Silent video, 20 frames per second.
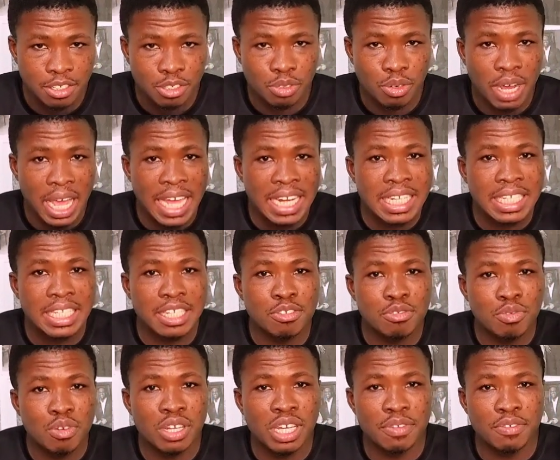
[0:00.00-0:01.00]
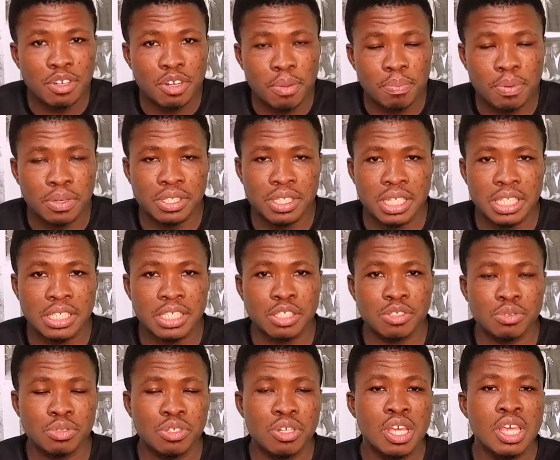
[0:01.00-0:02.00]
So editing will give you the opportunity
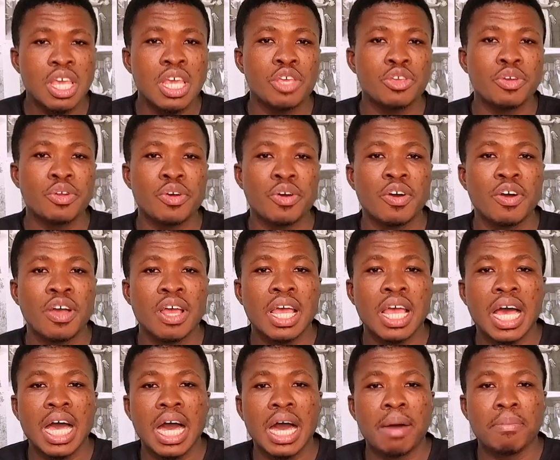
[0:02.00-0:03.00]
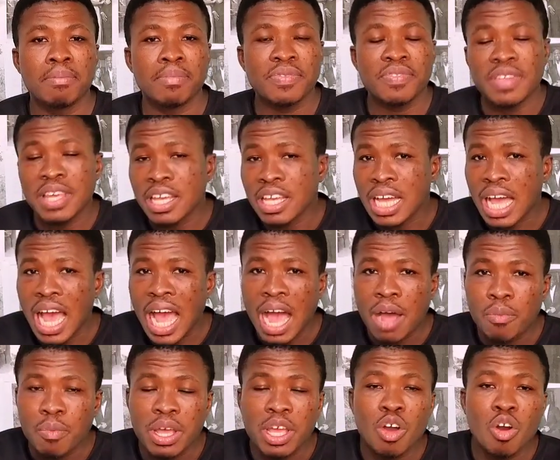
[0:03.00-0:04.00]
to, you know, take
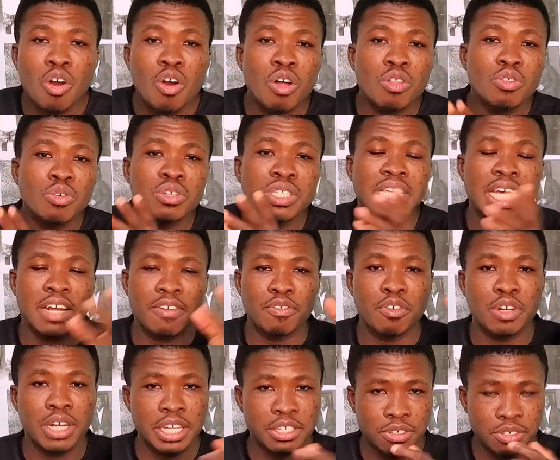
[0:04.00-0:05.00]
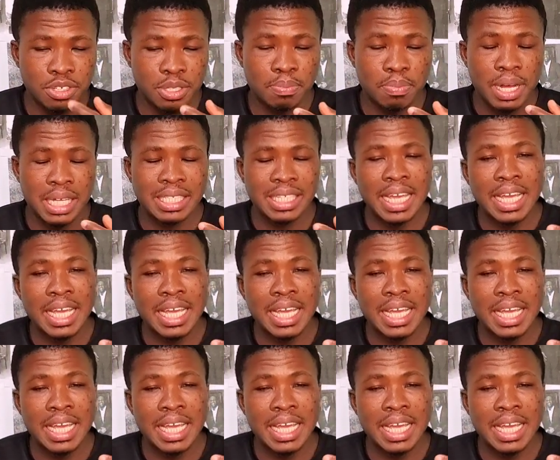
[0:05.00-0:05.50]
away all those kind of unnecessary parts.